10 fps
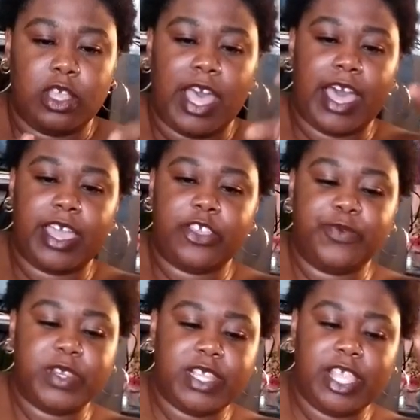high
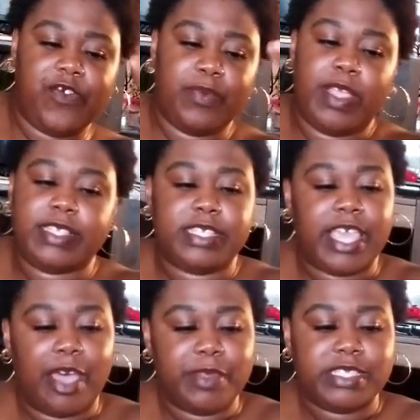humidity loving plants and
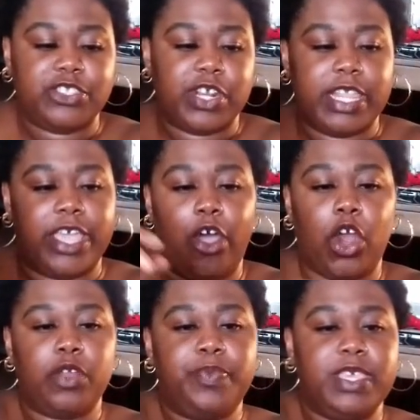cabinets sort of like
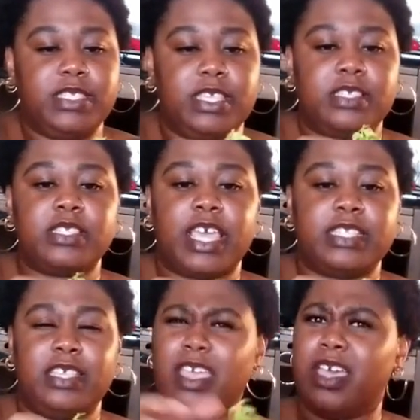art pieces because I
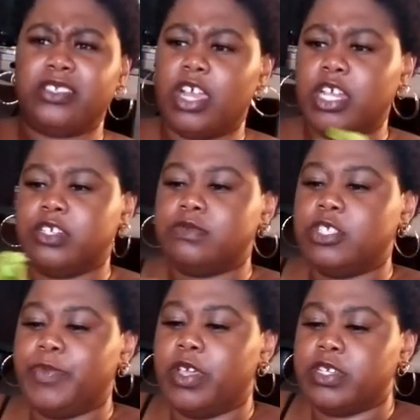see that as art
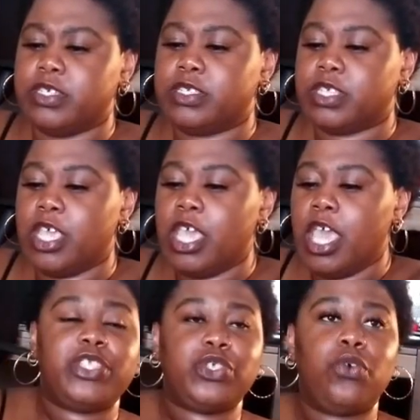to be honest.
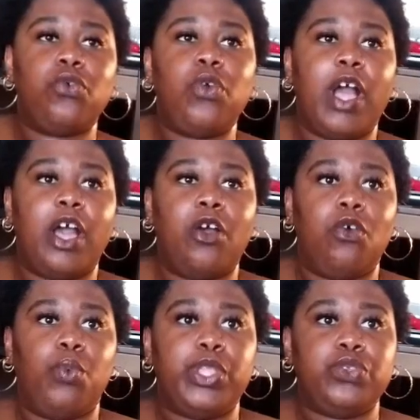It's so cool
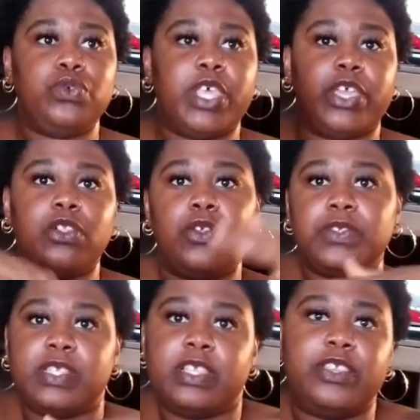how when you like
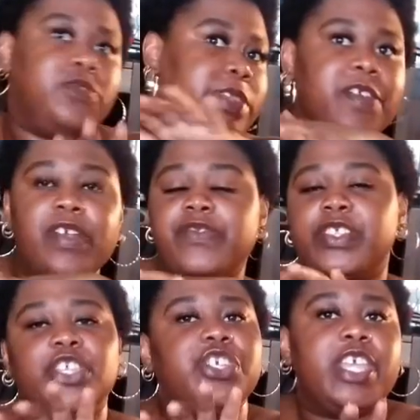close the lid you never have to
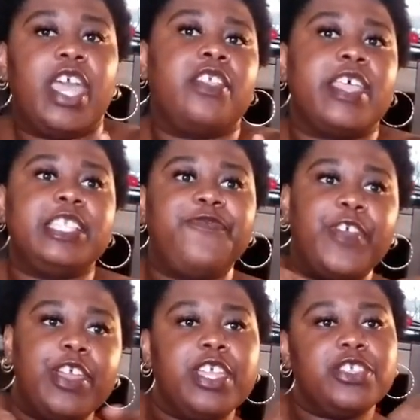touch it again. That's
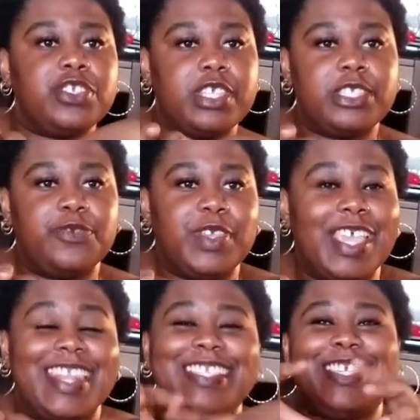very interesting to me
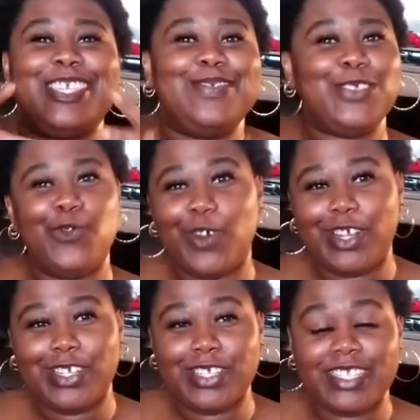and it's a cute little
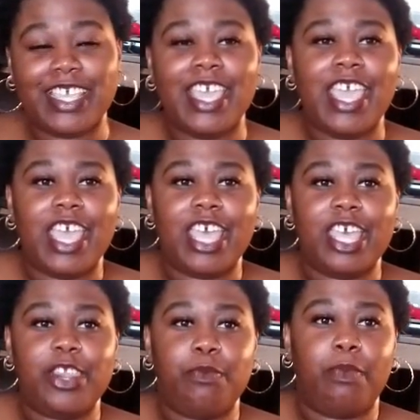world
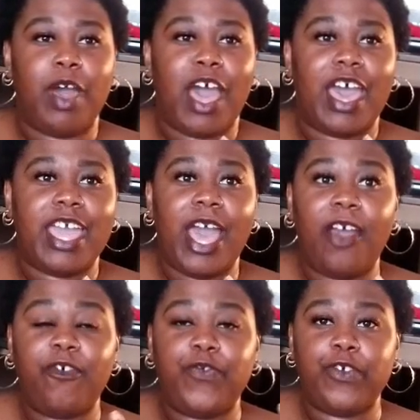and I
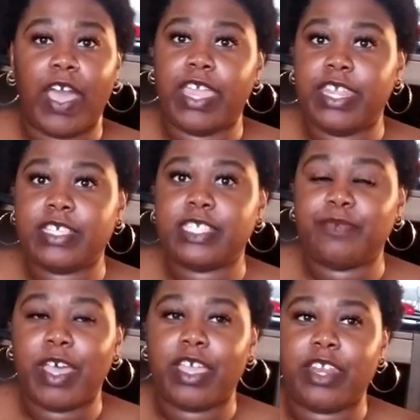have a few ideas in
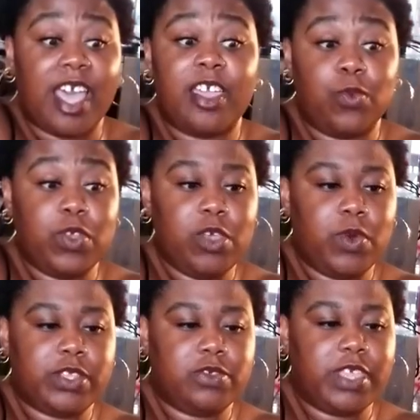mind. I really
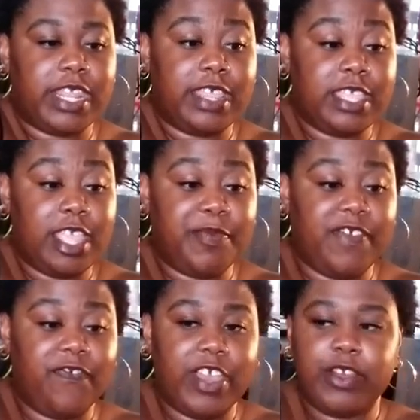want to do that. I think that'd be
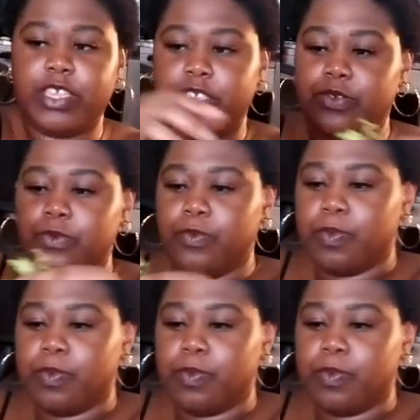very cute.